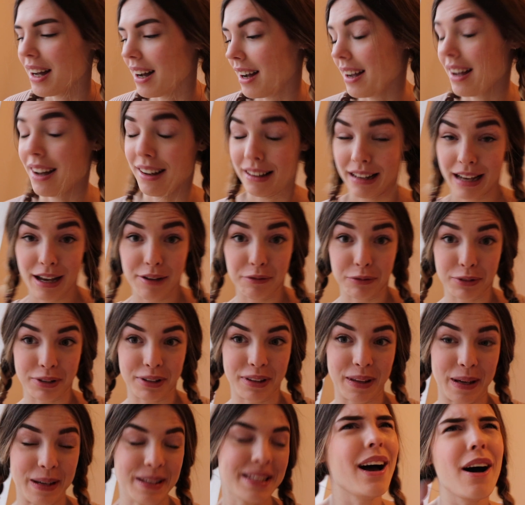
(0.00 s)
I have one
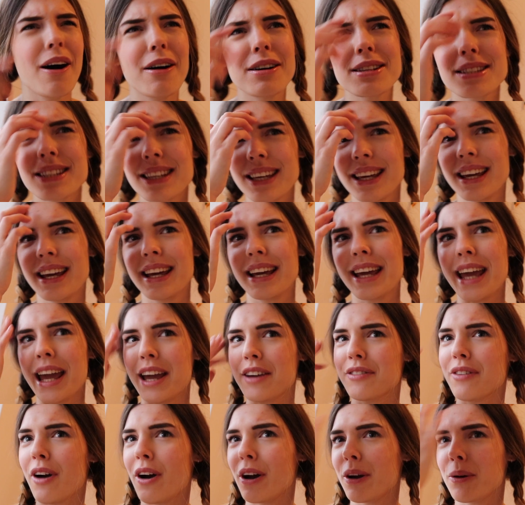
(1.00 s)
of those. Asking
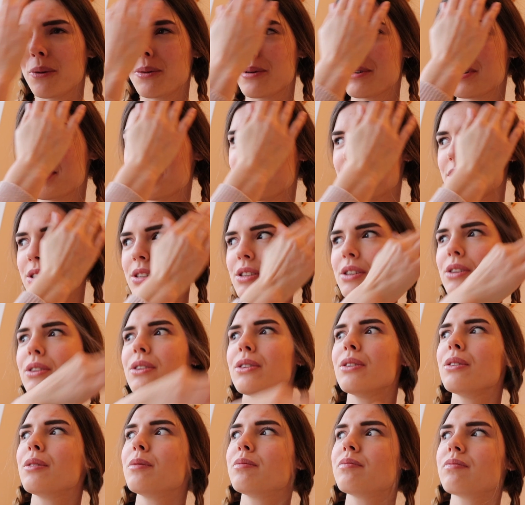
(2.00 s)
if I wanted to,
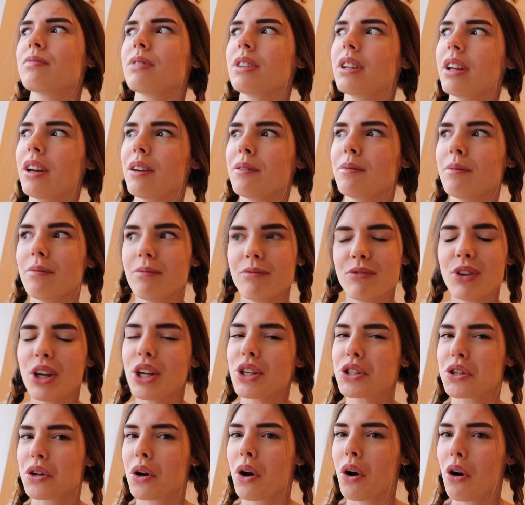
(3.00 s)
you know,
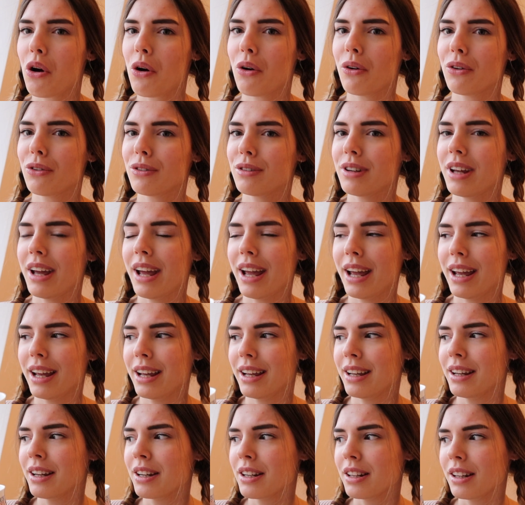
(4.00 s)
feature on
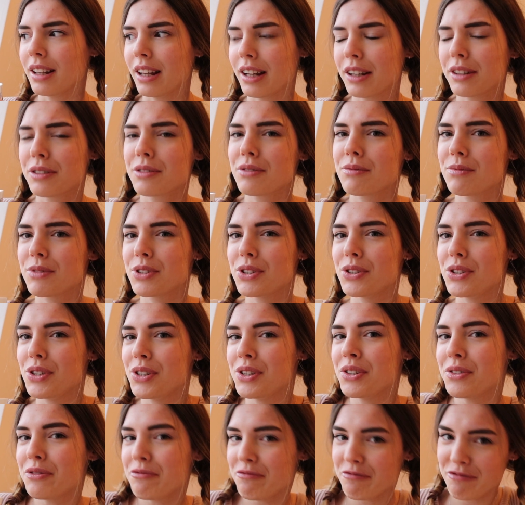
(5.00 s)
a, like,
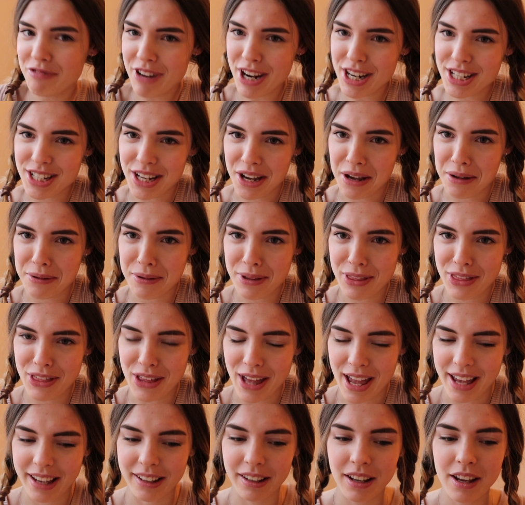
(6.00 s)
student radio
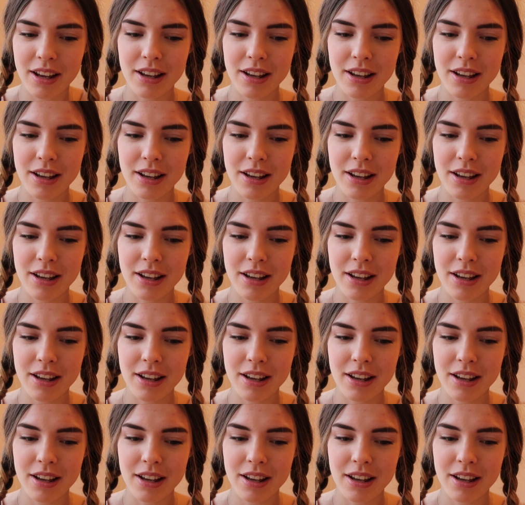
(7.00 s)
thing.